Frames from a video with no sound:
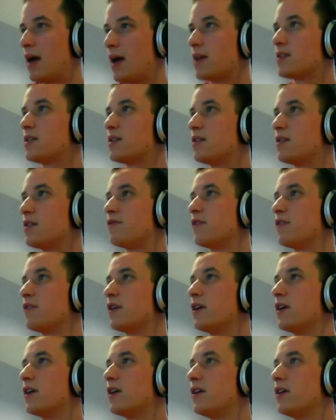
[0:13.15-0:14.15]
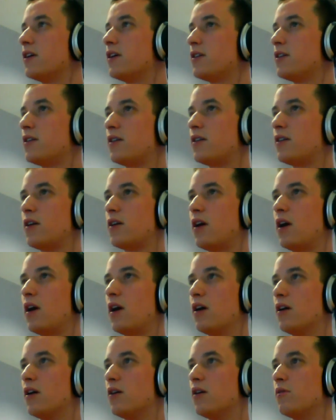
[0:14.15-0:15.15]
massively.
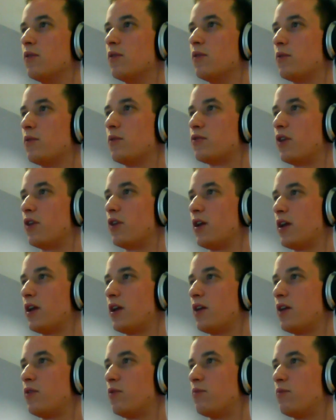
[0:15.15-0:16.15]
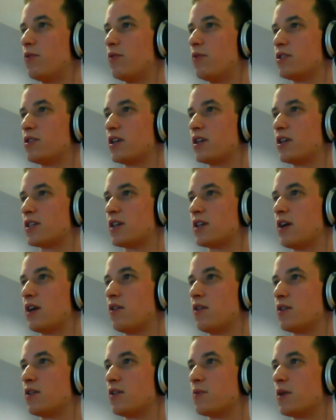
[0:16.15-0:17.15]
We were trying to get 0.6 out
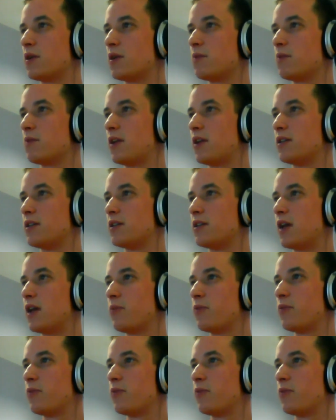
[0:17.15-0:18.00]
last week, but that didn't happen.